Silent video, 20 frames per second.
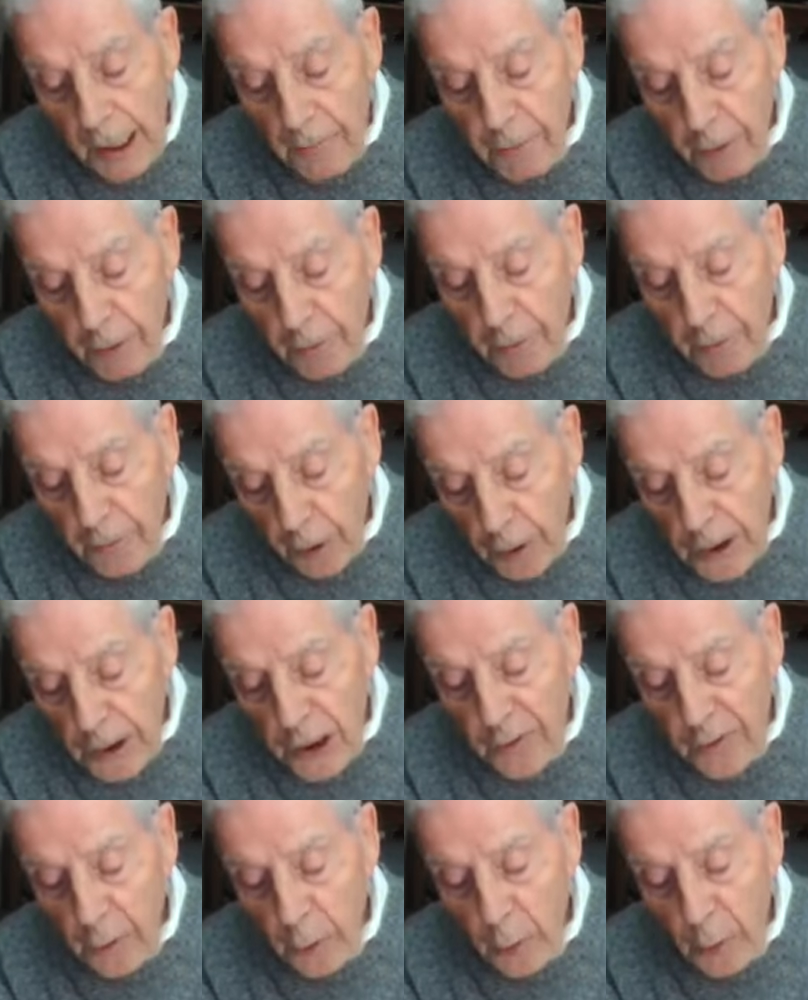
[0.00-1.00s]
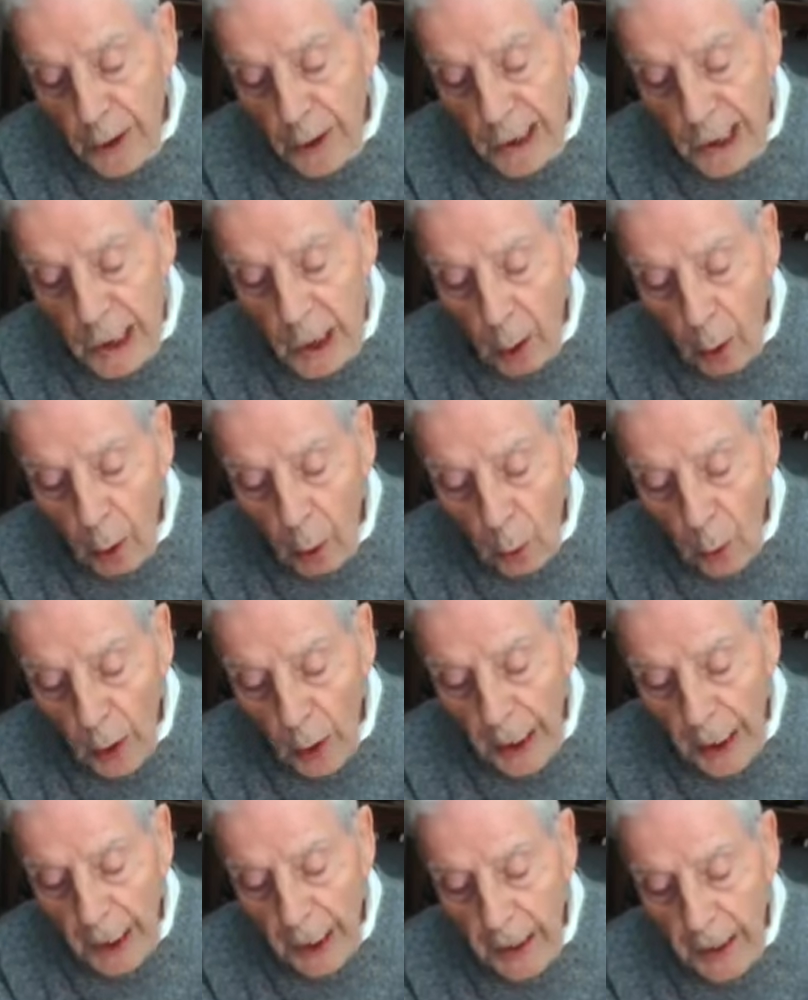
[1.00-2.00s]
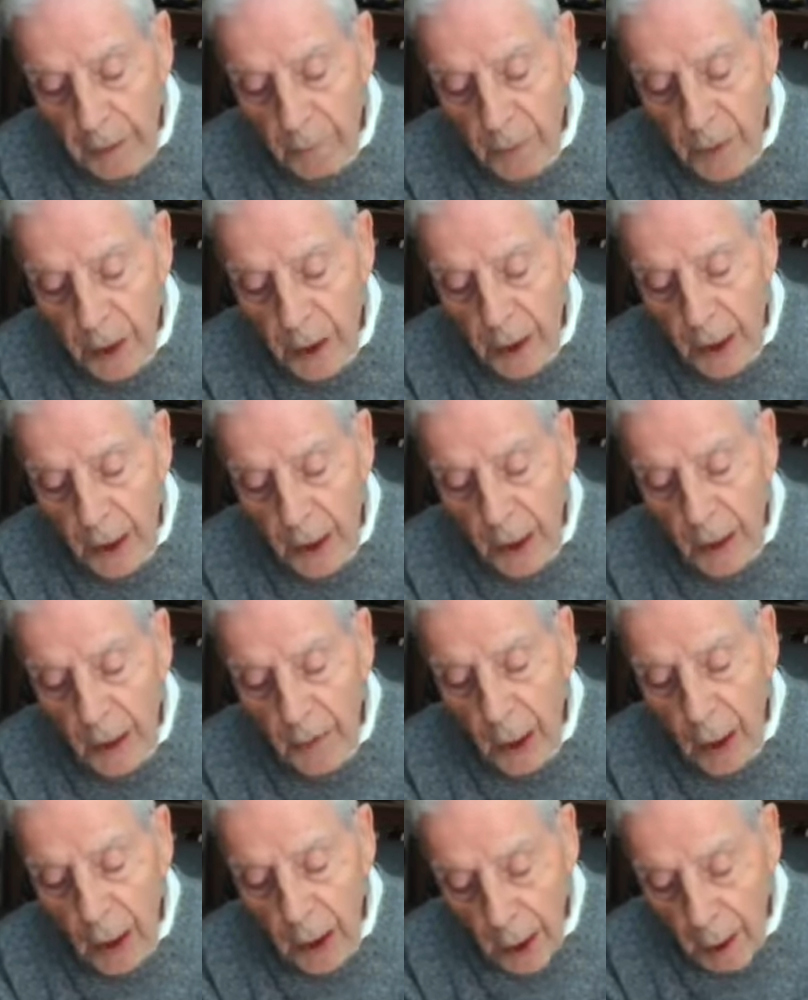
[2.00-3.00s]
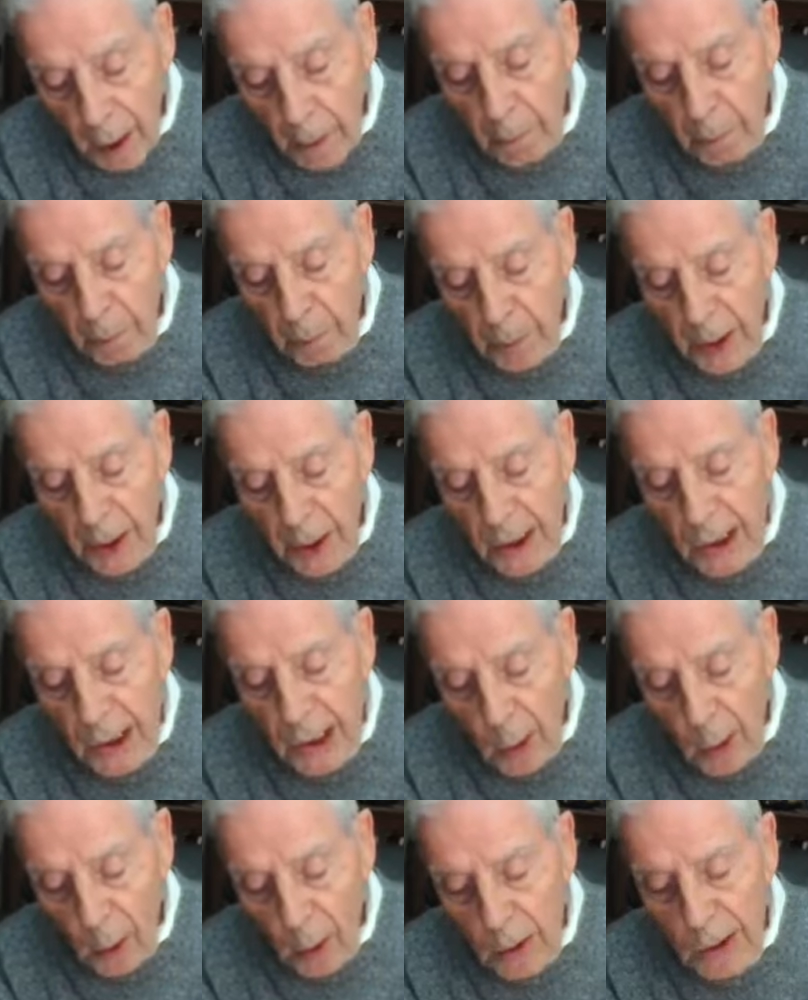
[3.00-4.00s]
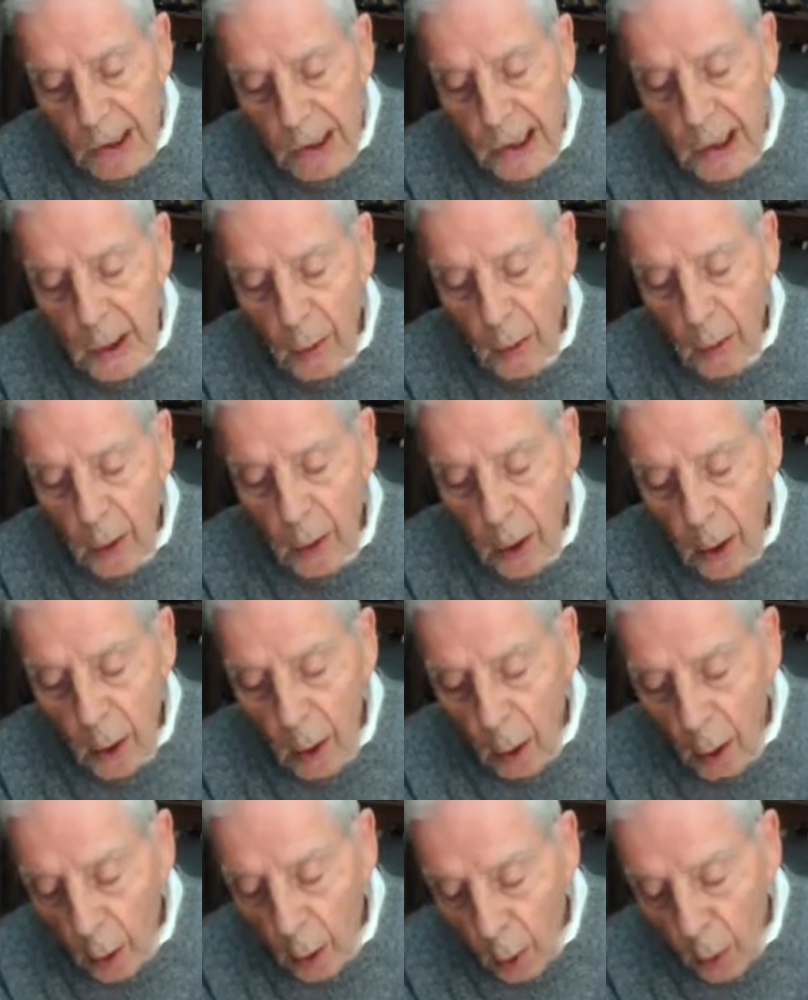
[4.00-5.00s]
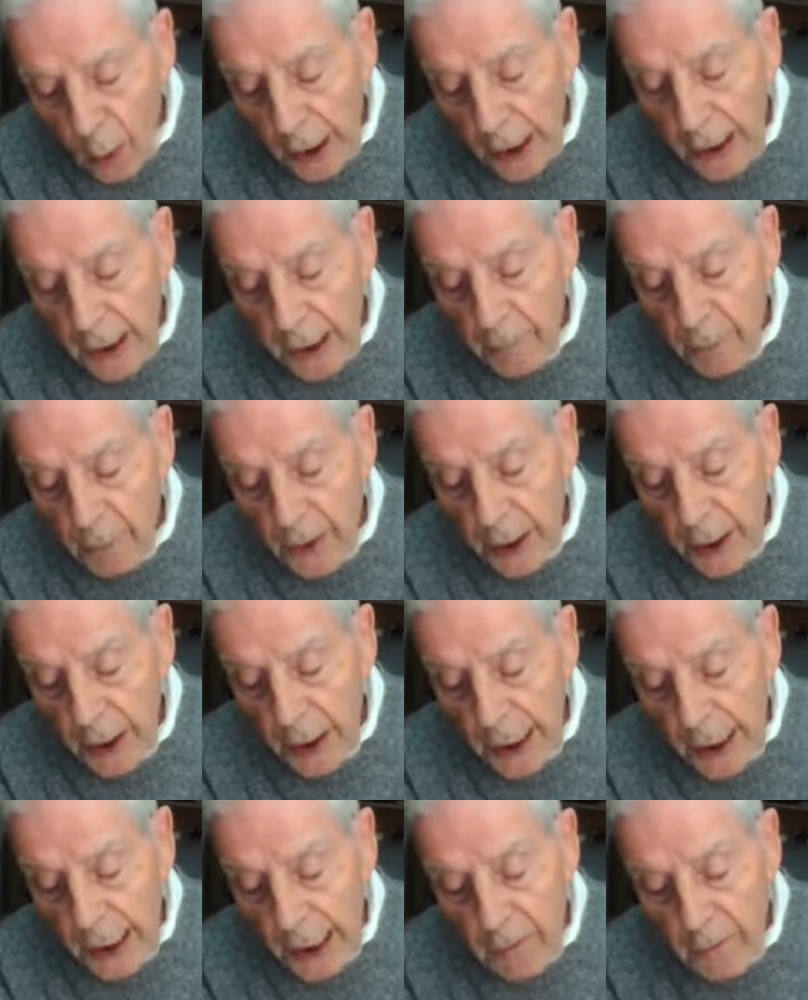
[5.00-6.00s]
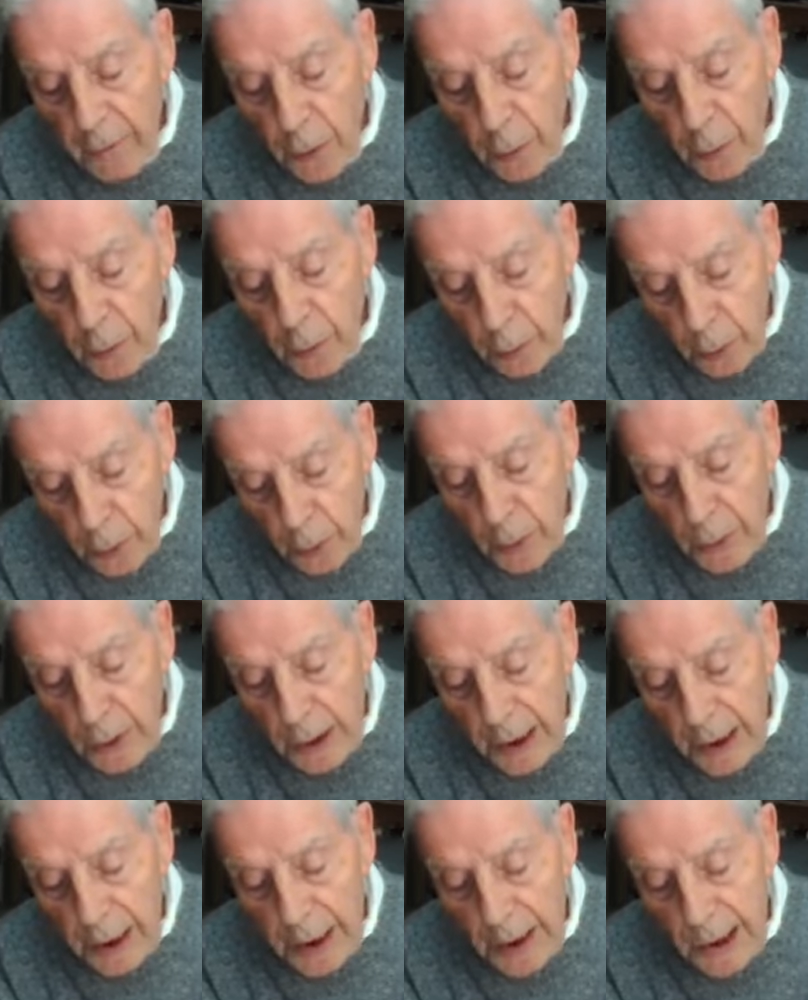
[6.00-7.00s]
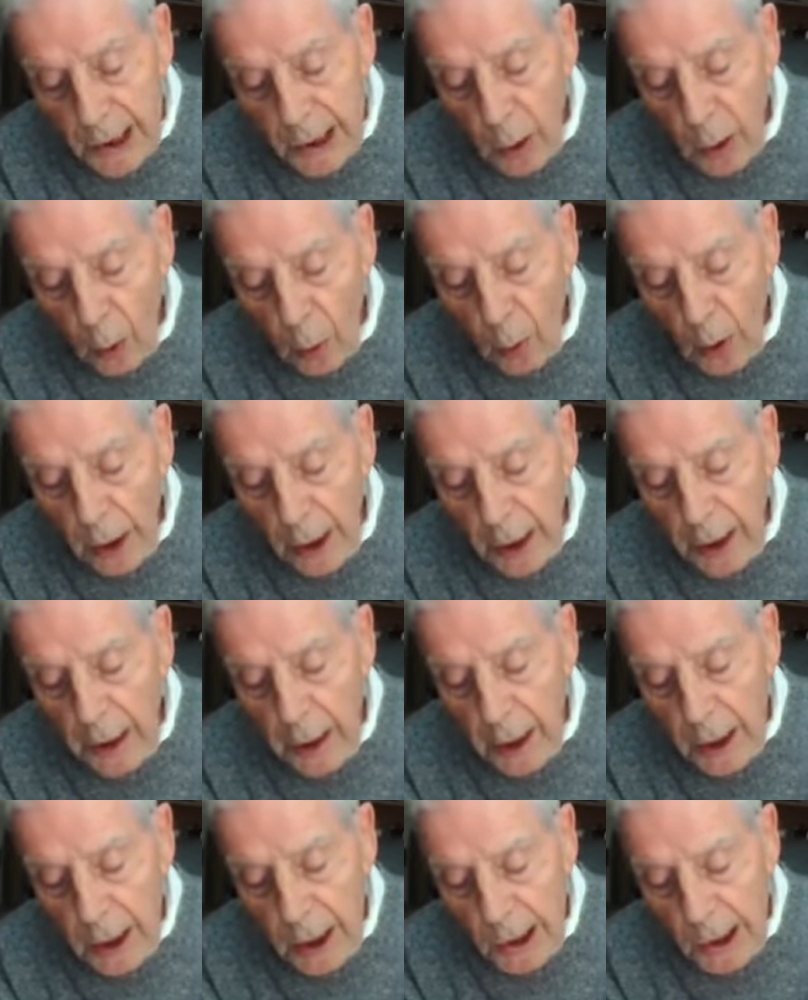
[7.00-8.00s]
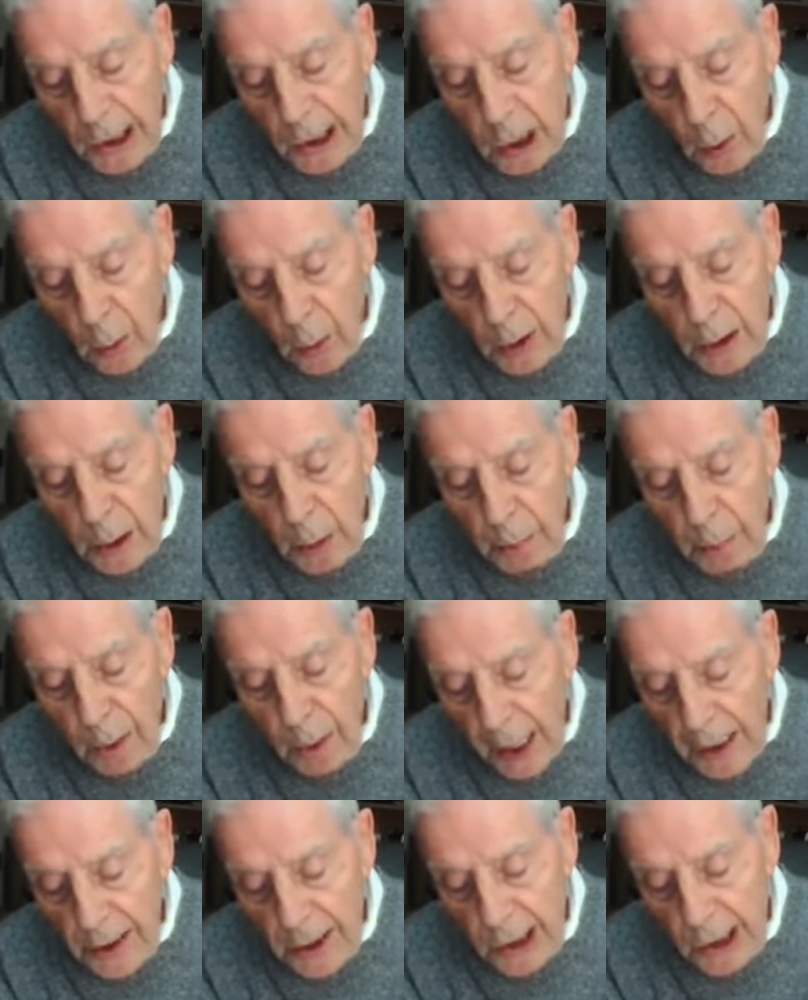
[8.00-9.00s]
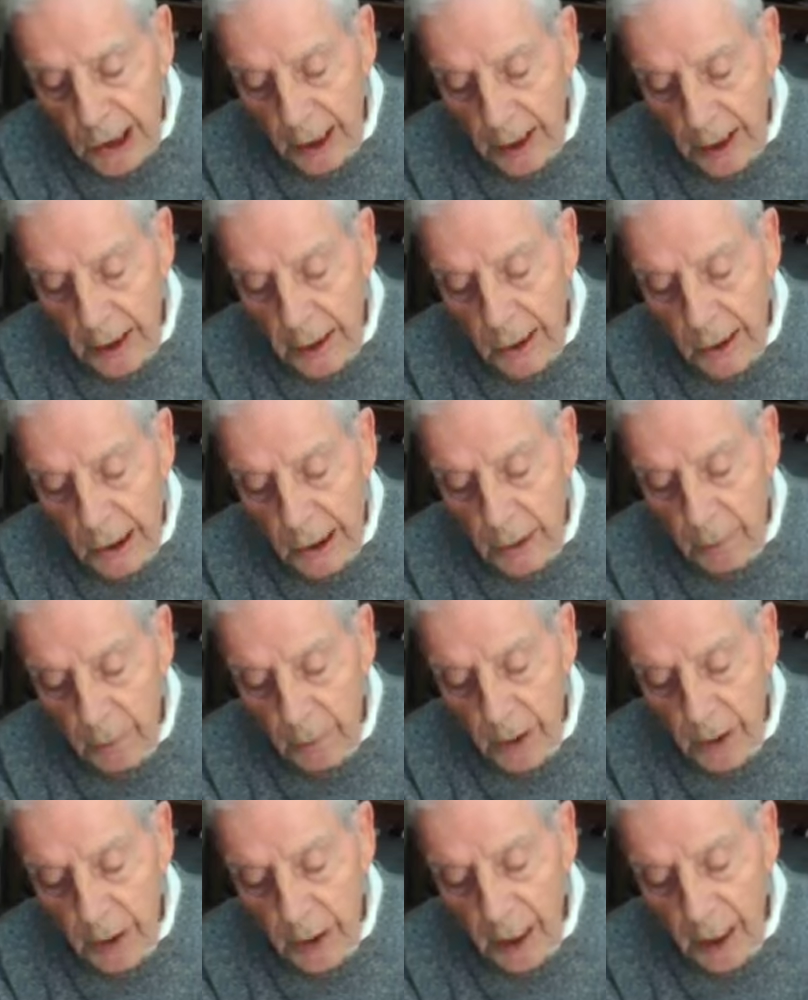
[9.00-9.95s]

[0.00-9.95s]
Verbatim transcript: if the first fruit is holy, the lump is also holy. And if the root is holy, so are the branches.